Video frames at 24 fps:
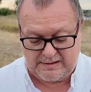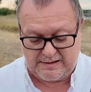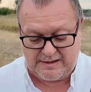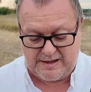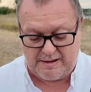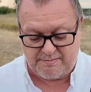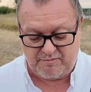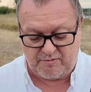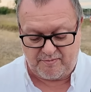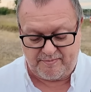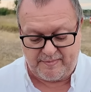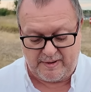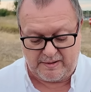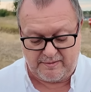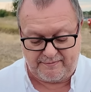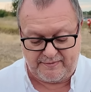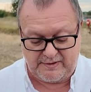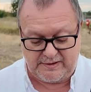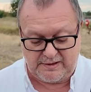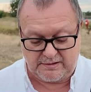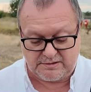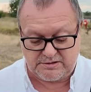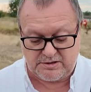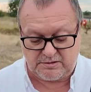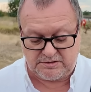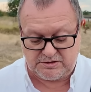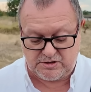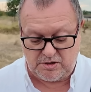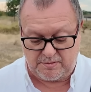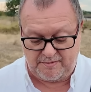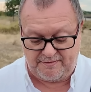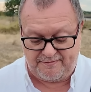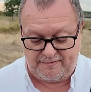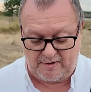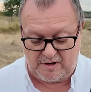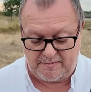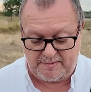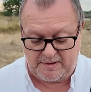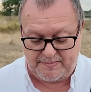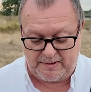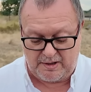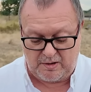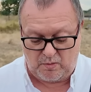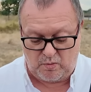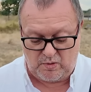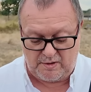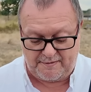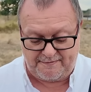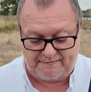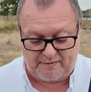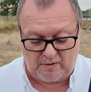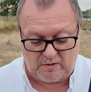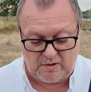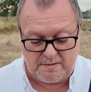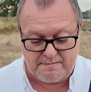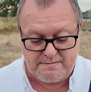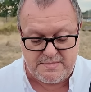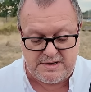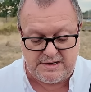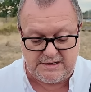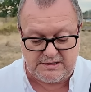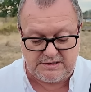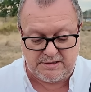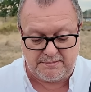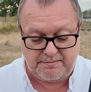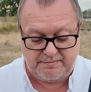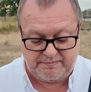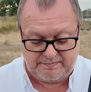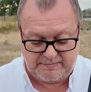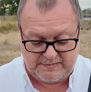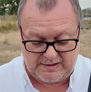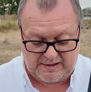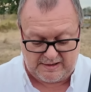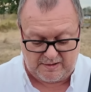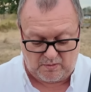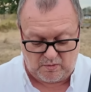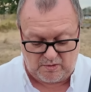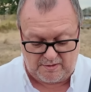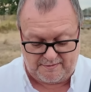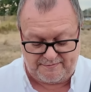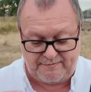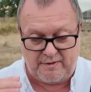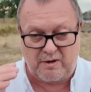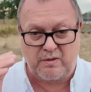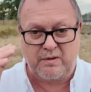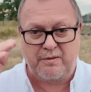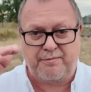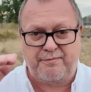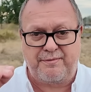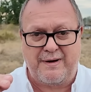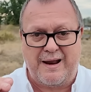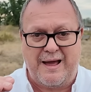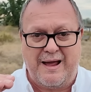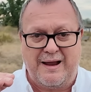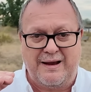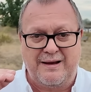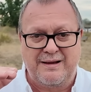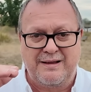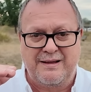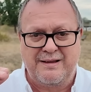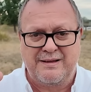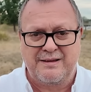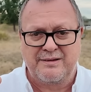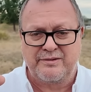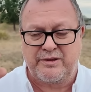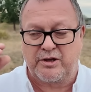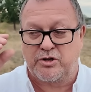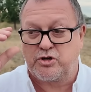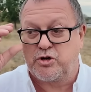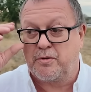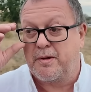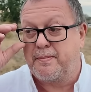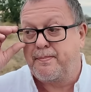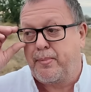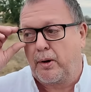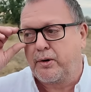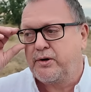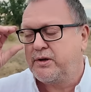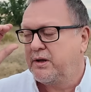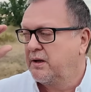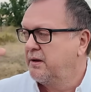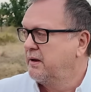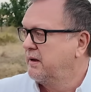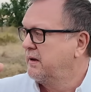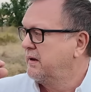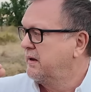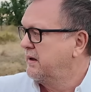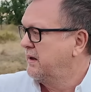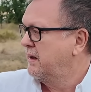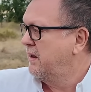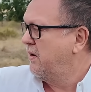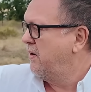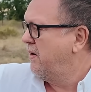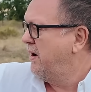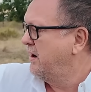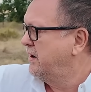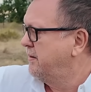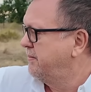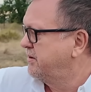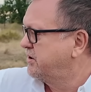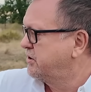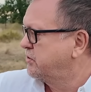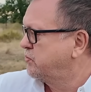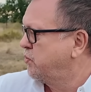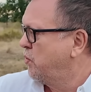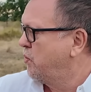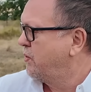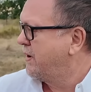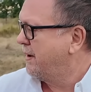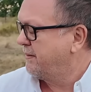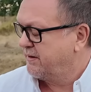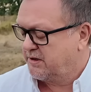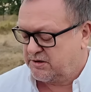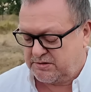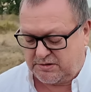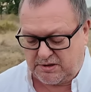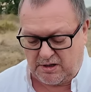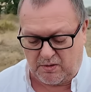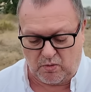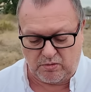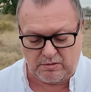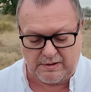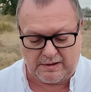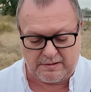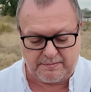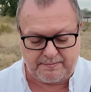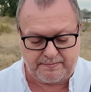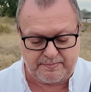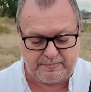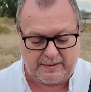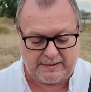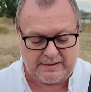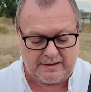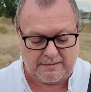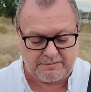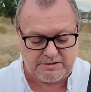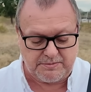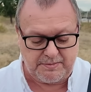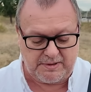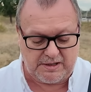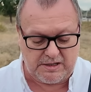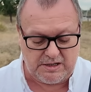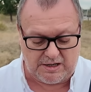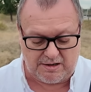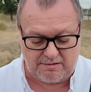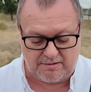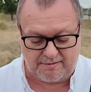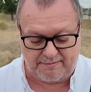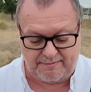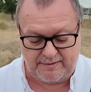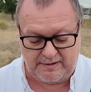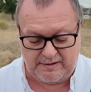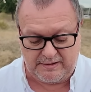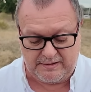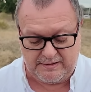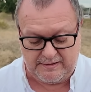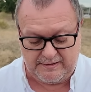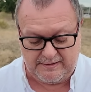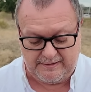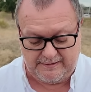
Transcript: Camera mode video, so it's going to follow me, but I want to follow it medium and I want to follow it flat. So that should be body height, and I'll just walk up, start walking back up to my car, I think.